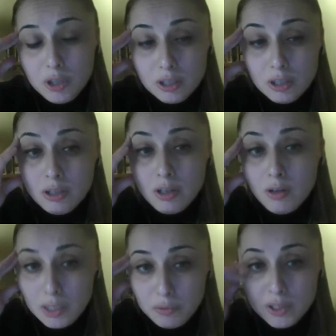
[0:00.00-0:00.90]
worked on
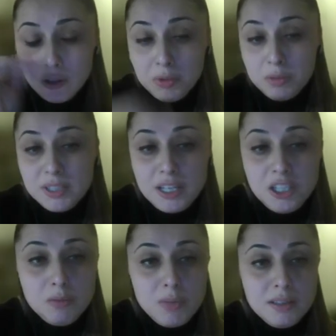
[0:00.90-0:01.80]
all-at-once
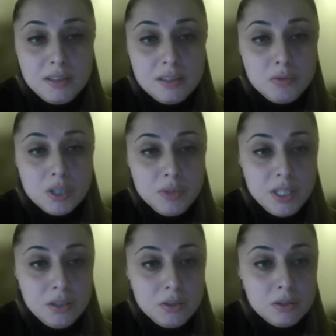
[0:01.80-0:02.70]
optimization methods, where
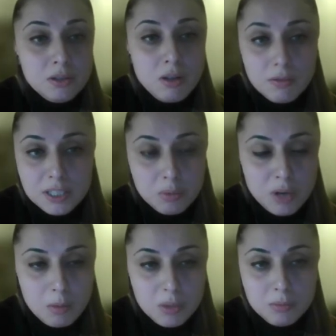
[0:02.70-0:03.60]
we solved this
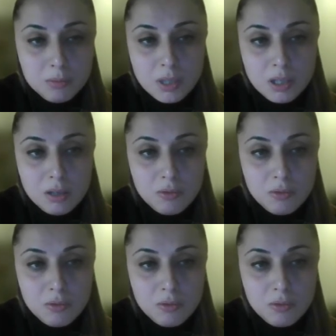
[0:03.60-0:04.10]
problem